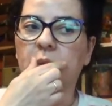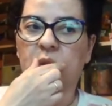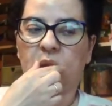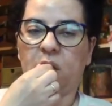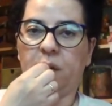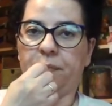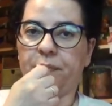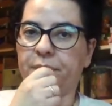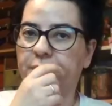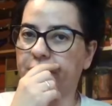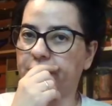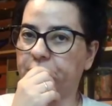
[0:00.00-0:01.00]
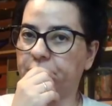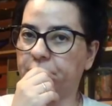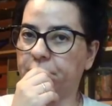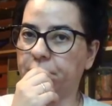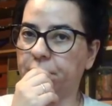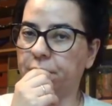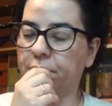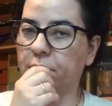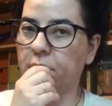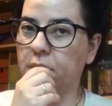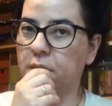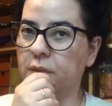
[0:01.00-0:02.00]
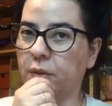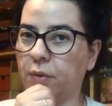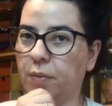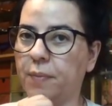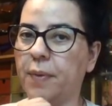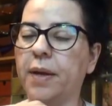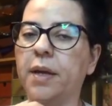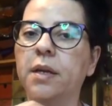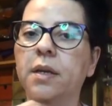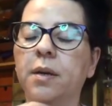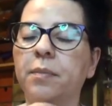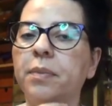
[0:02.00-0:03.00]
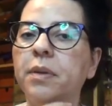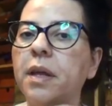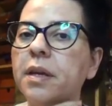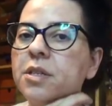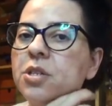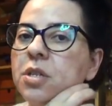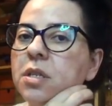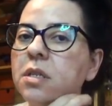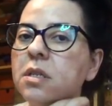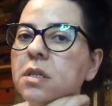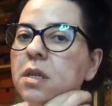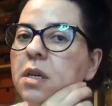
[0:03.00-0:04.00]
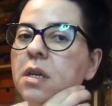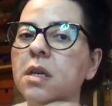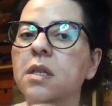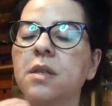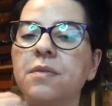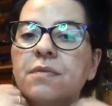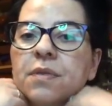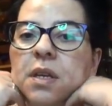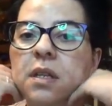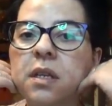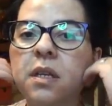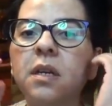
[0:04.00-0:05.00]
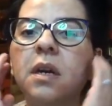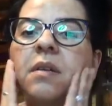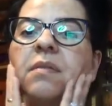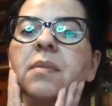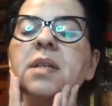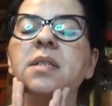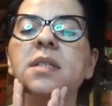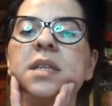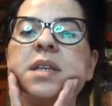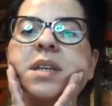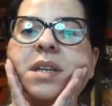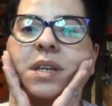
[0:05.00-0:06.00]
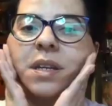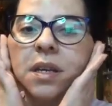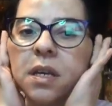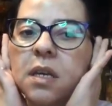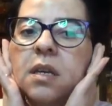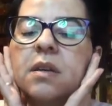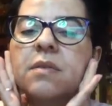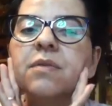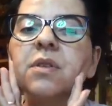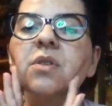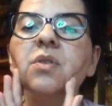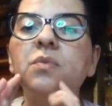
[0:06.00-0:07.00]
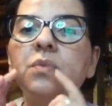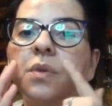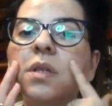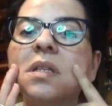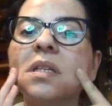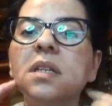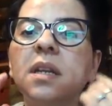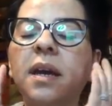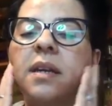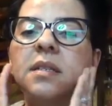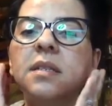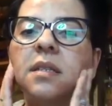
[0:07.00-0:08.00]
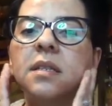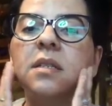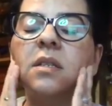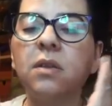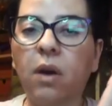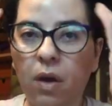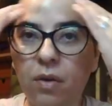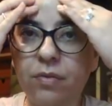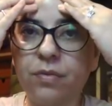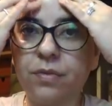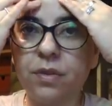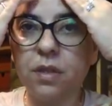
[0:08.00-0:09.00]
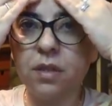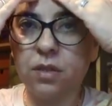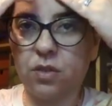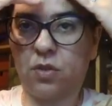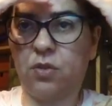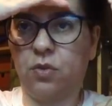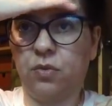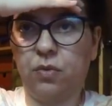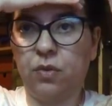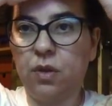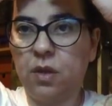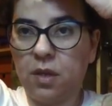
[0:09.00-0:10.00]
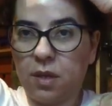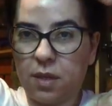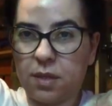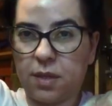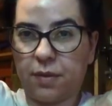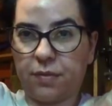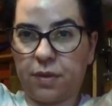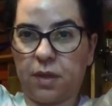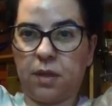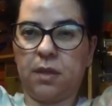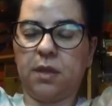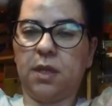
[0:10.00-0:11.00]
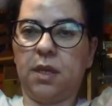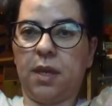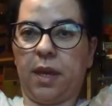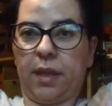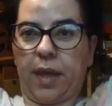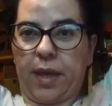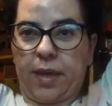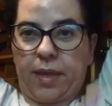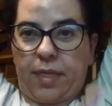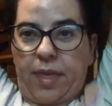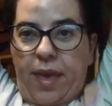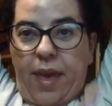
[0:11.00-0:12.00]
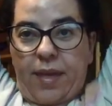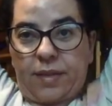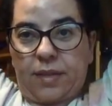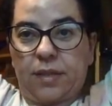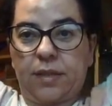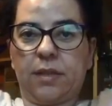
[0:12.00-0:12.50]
Um, so my complexion, the feeling of my skin feels really nice and soft. So definitely I like that.